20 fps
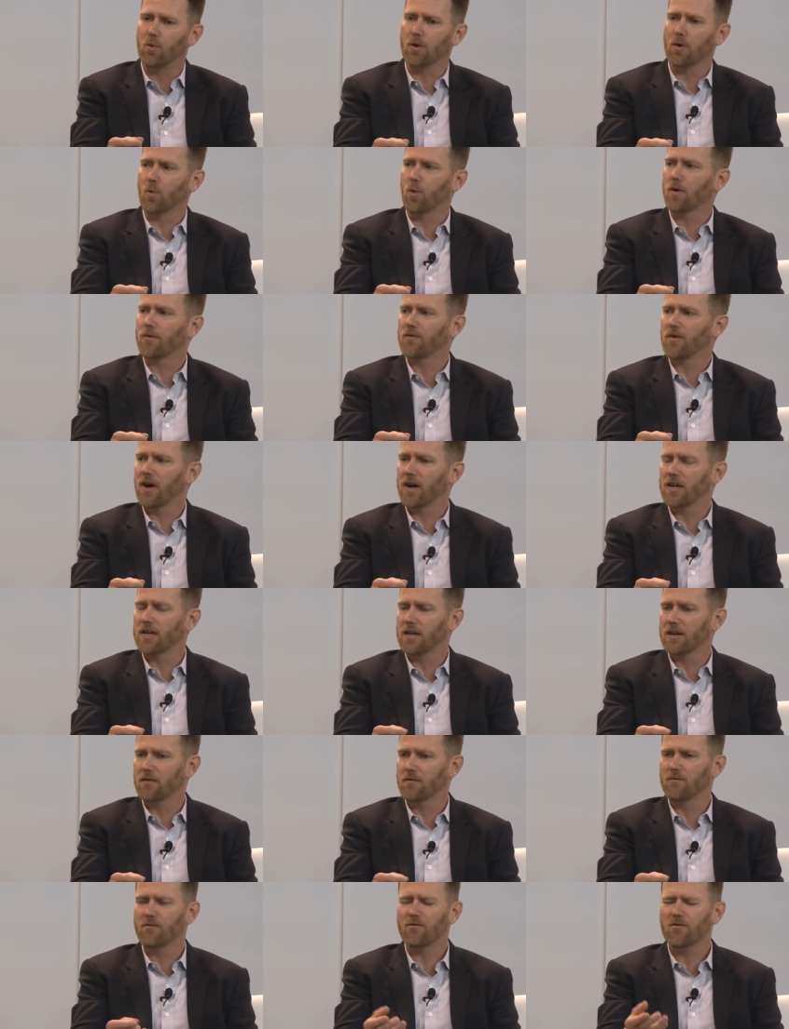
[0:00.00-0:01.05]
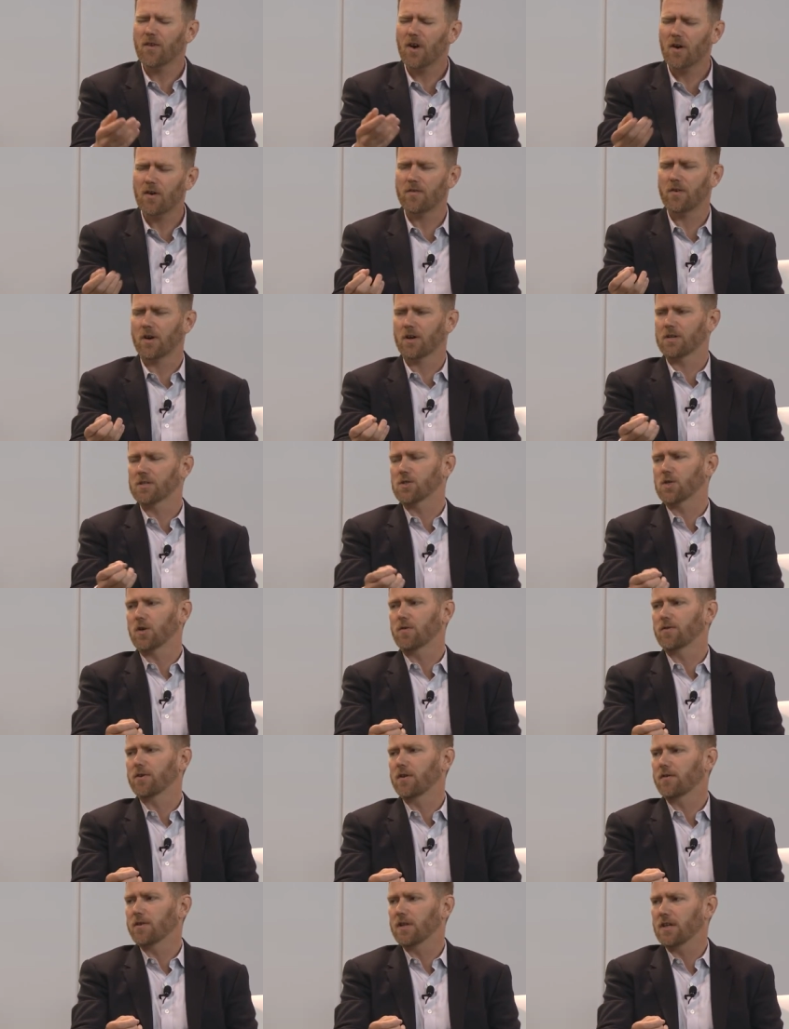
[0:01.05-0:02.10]
We're, we're finding very, very
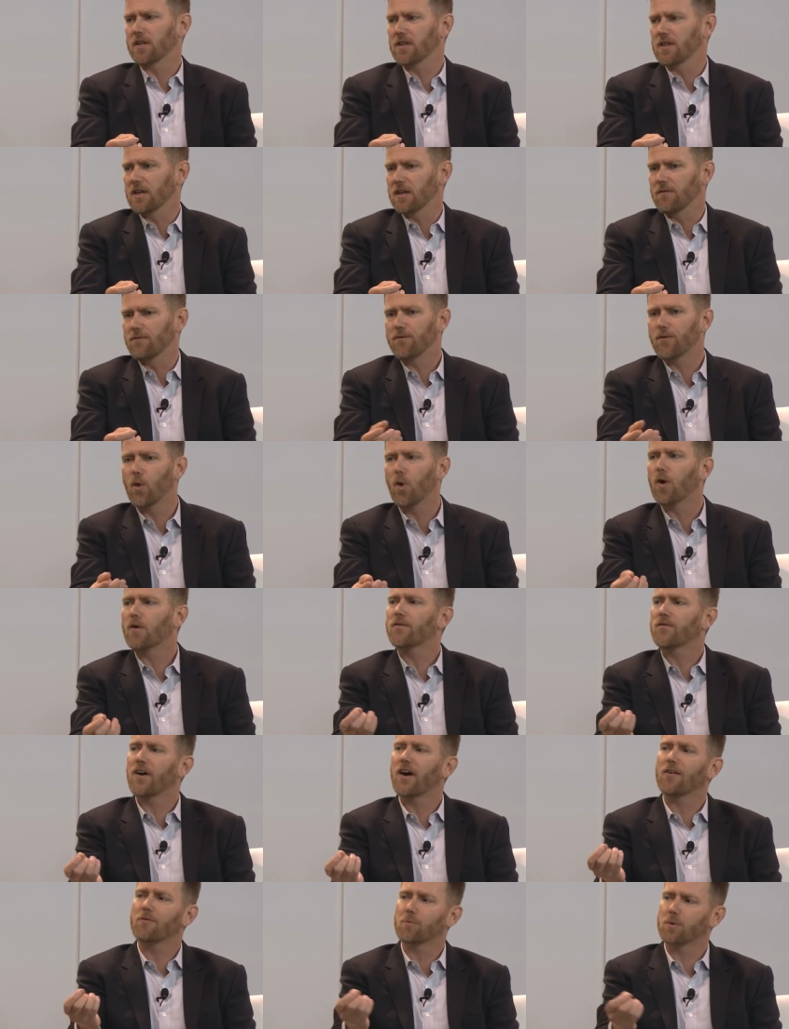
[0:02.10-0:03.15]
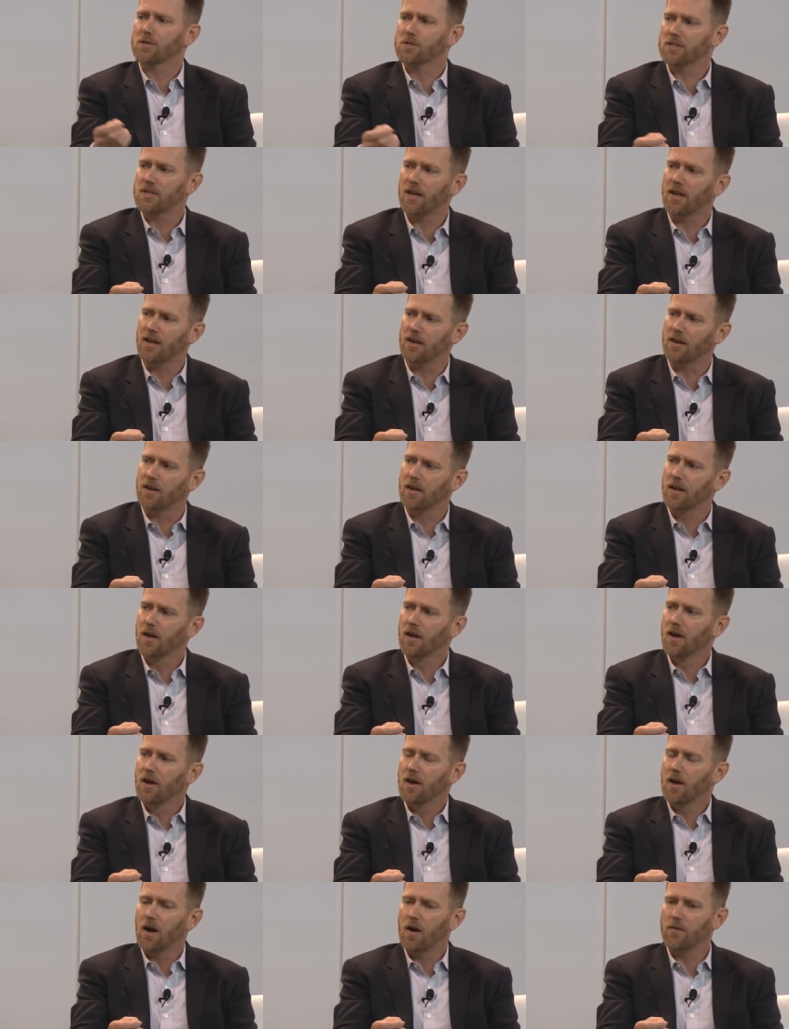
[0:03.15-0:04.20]
conservatively that 4 or 5%
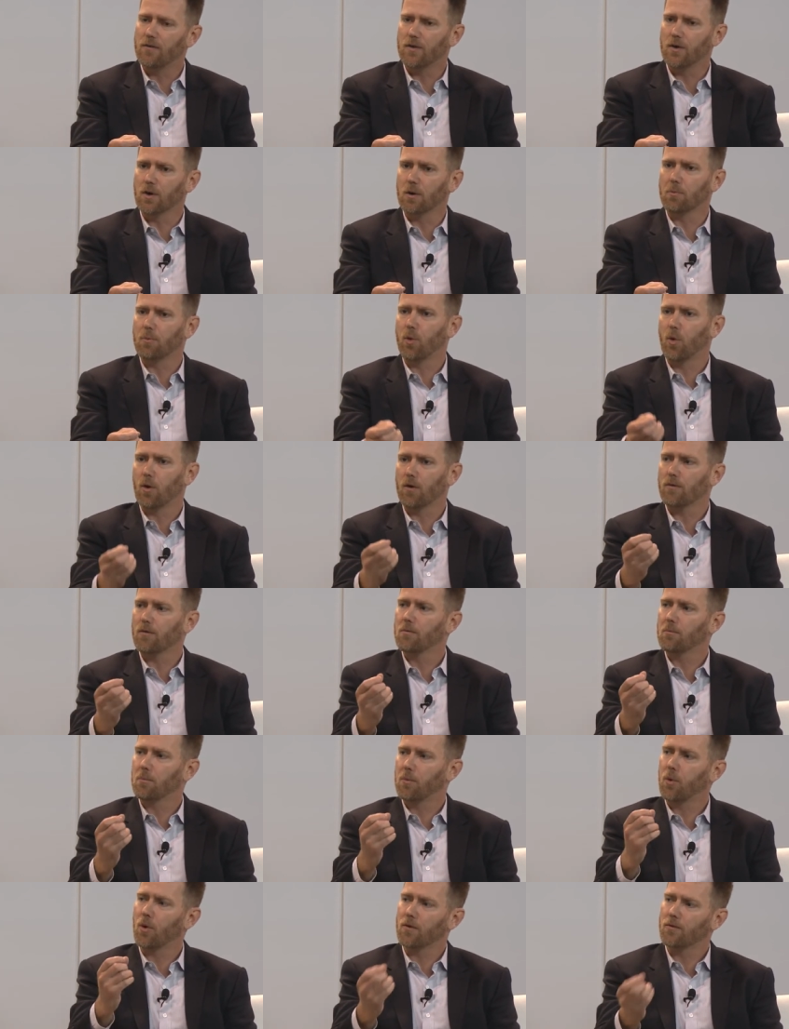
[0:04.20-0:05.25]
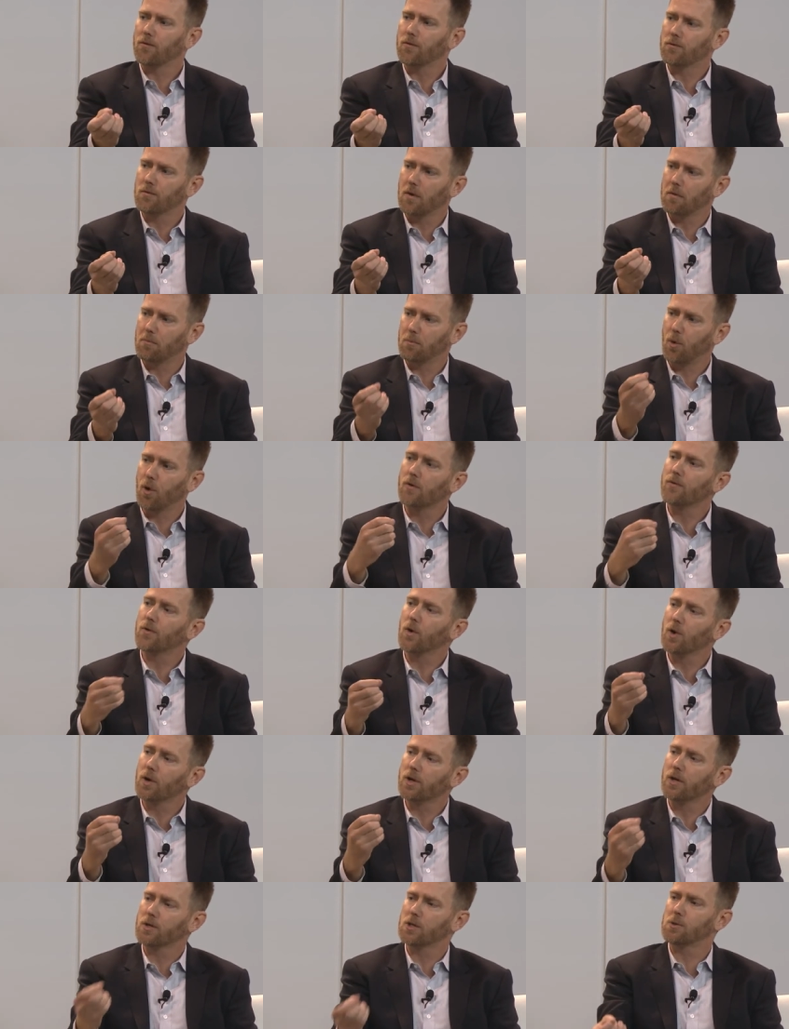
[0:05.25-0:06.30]
of your port, port,
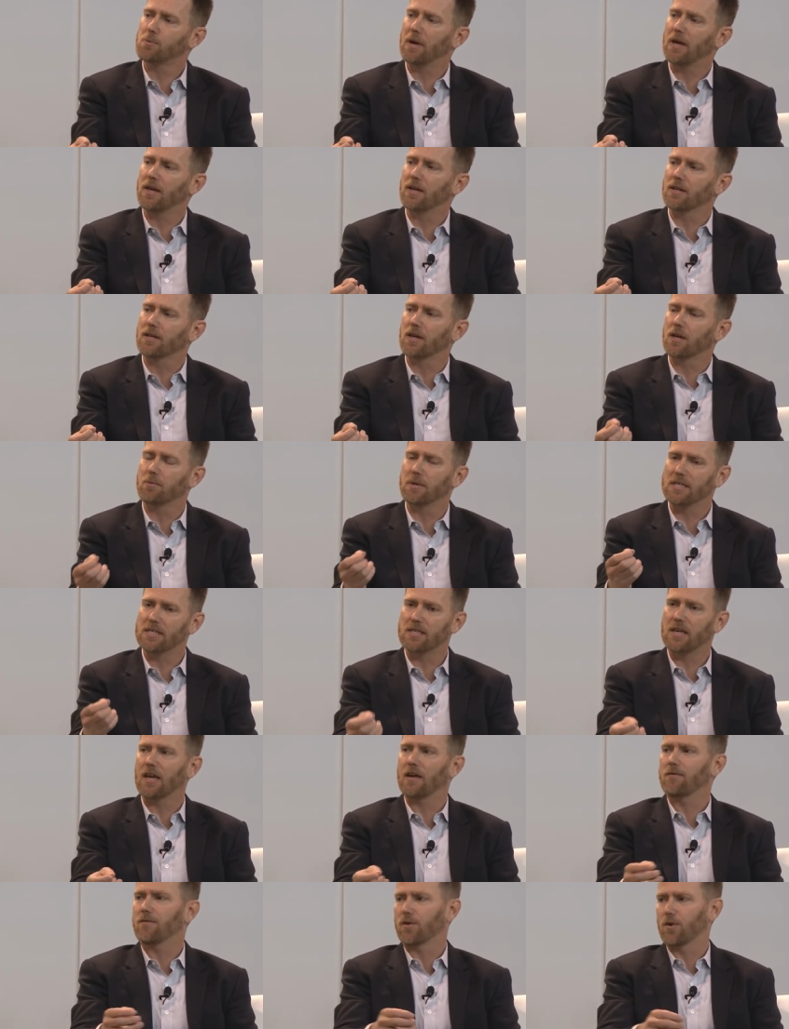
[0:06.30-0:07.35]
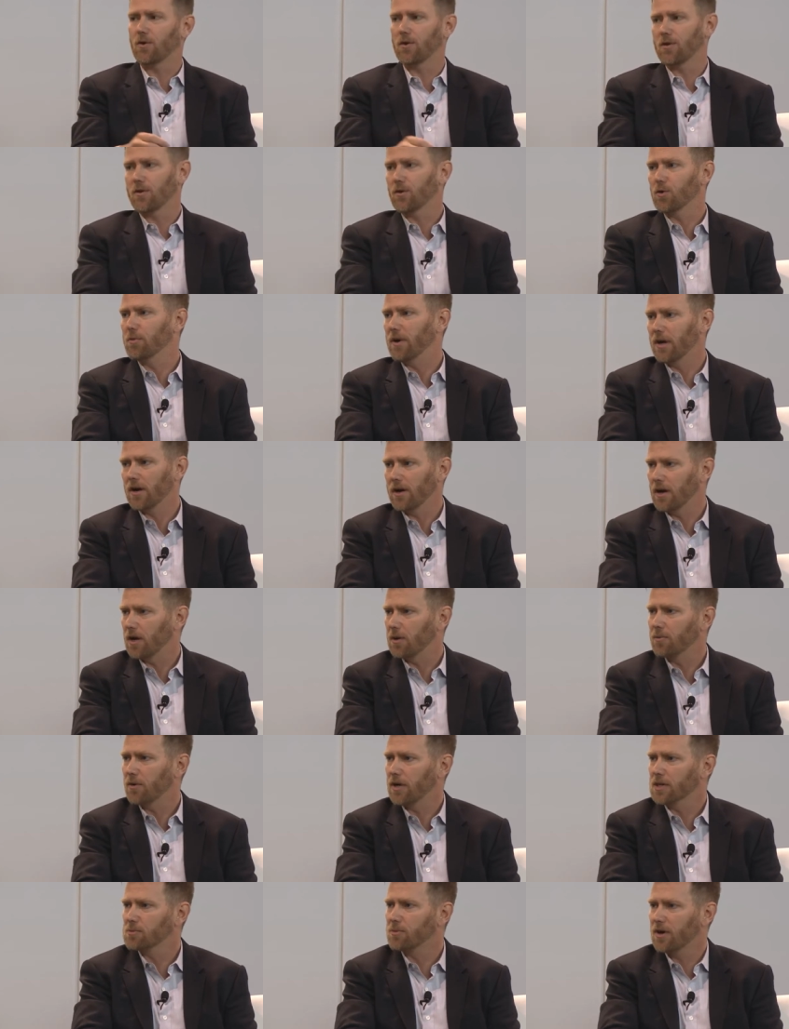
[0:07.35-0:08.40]
portfolio spend can be saved through, through better
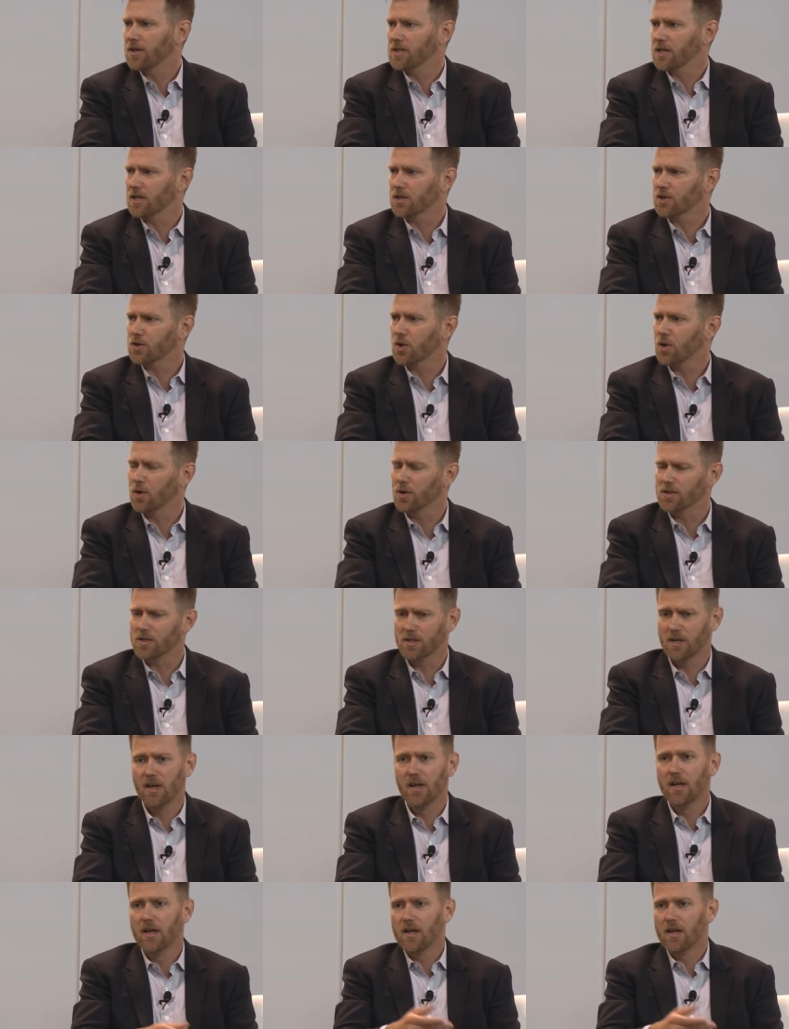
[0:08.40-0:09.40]
enterprise project controls.